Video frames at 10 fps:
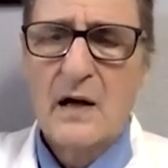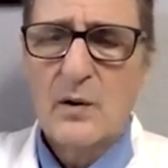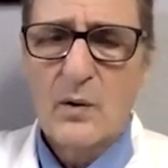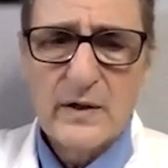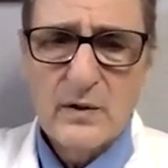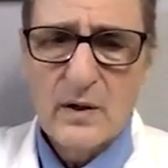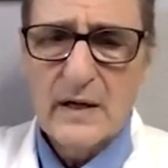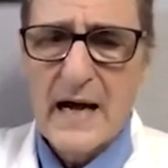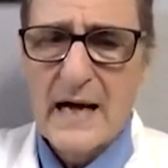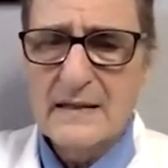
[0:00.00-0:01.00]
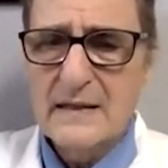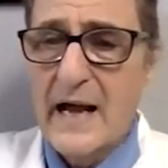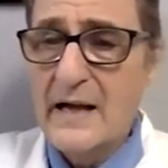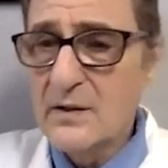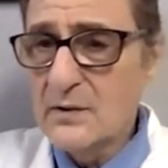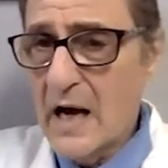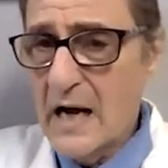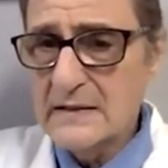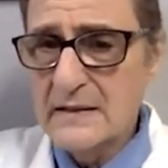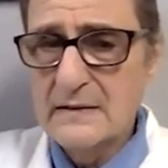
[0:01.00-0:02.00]
lowering uric acid,
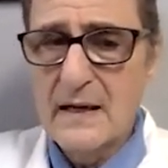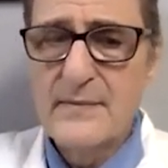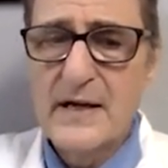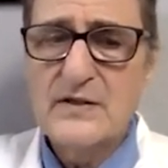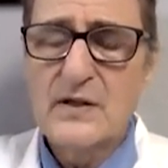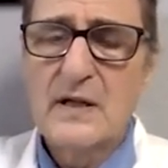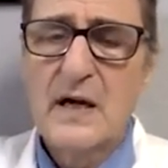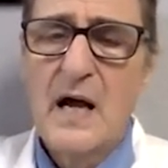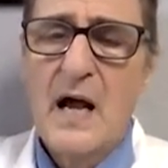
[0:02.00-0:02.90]
endotoxins I mentioned.